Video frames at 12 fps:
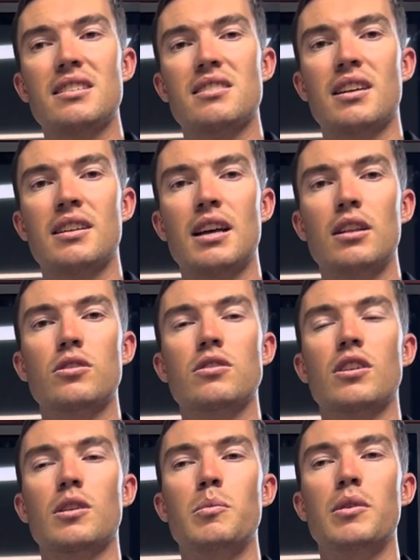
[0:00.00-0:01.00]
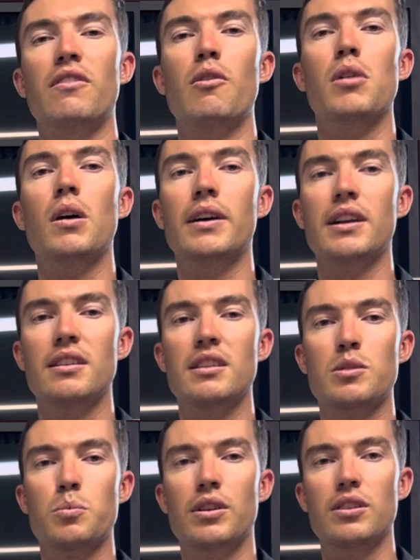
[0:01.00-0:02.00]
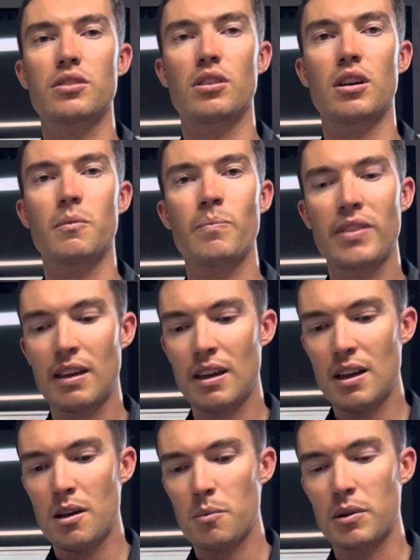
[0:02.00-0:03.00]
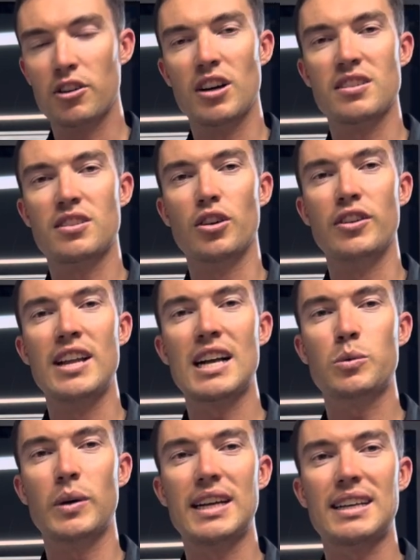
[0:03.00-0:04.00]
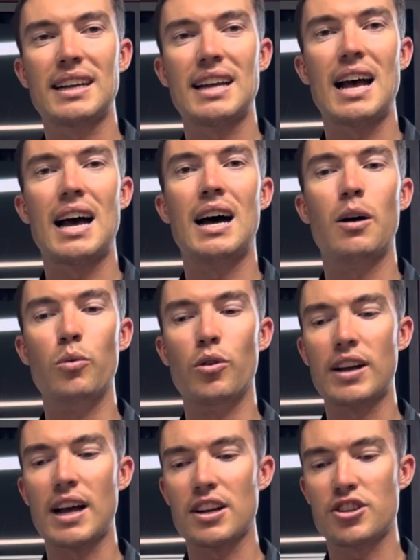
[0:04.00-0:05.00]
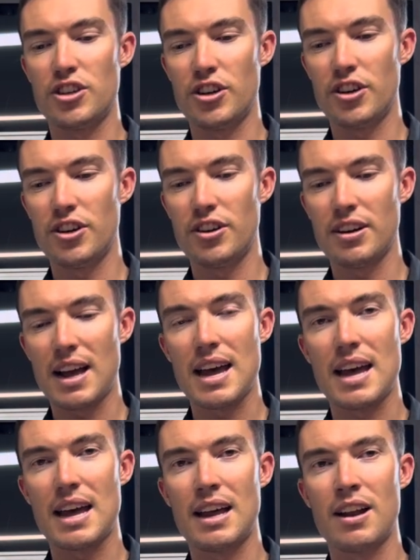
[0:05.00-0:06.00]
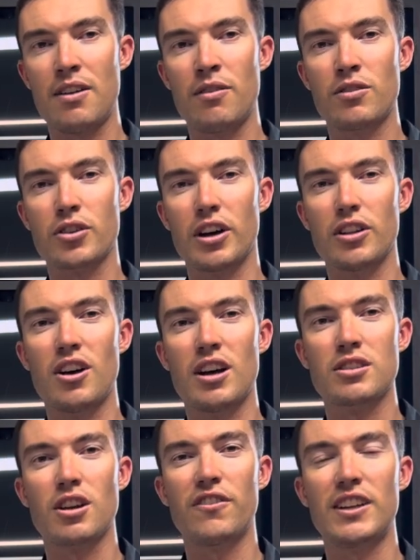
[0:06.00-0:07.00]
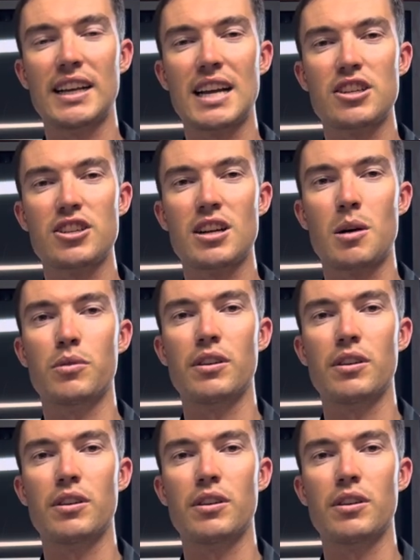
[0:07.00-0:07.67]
Sunday looks like a bit of a blowout at this point in time. But guys, until next week, we'll catch you, and tight lines. Hopefully you catch a couple.